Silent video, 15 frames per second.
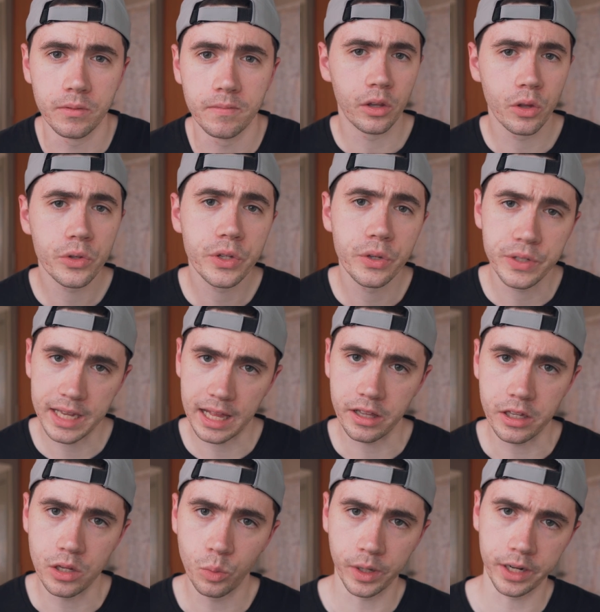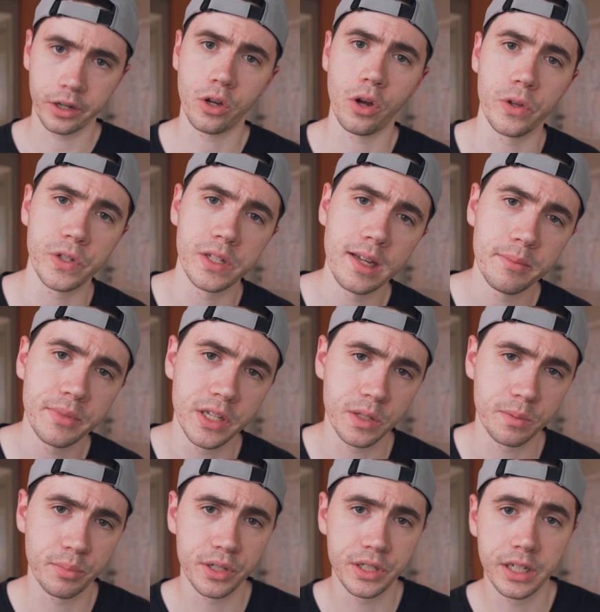He'll also tell you when a concept is
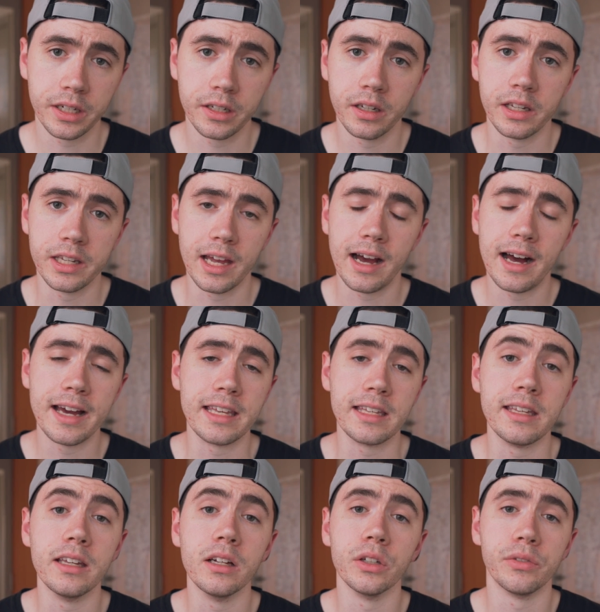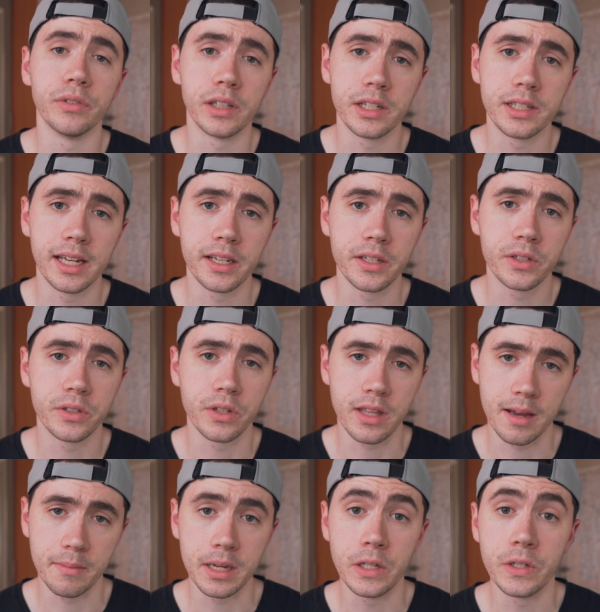particularly high yield for the test, so
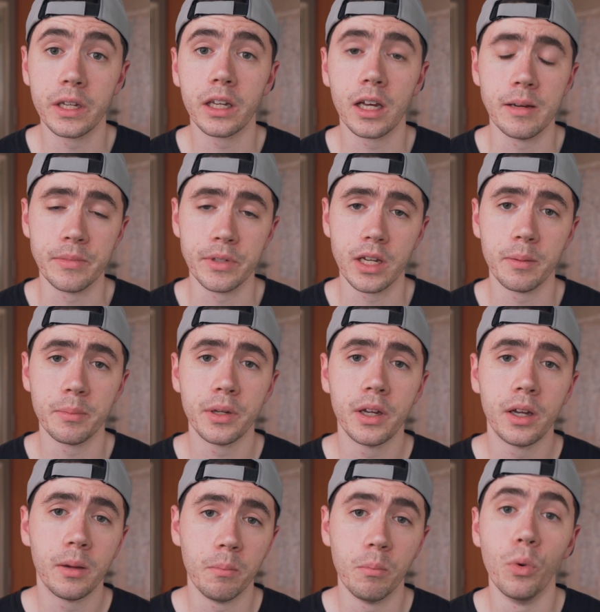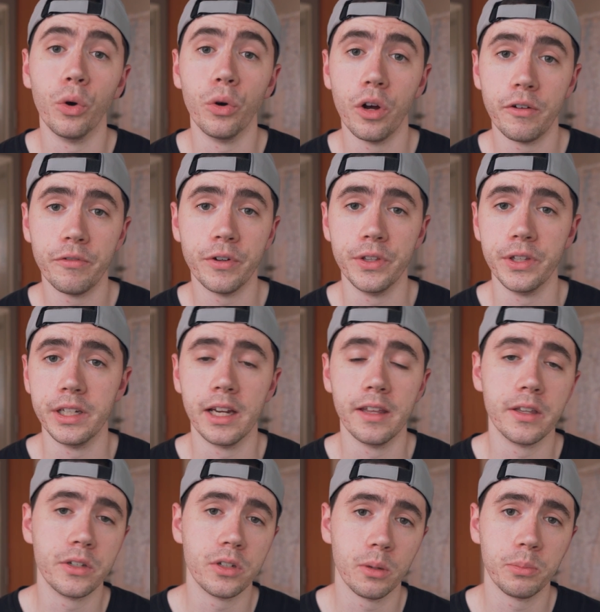that means it comes up more often than
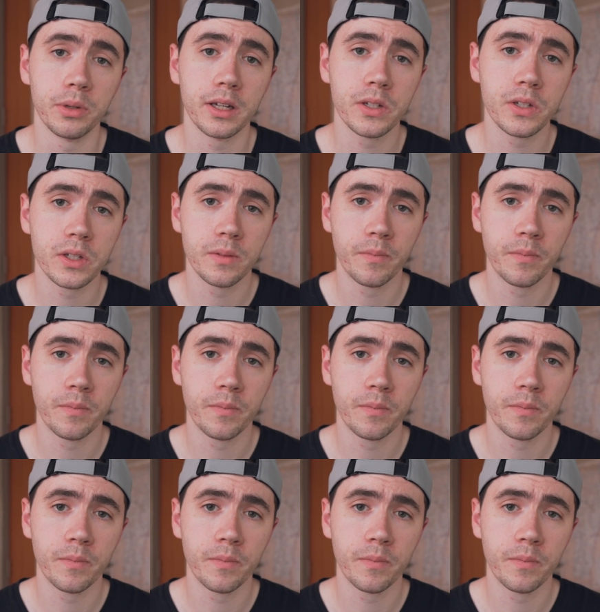other topics.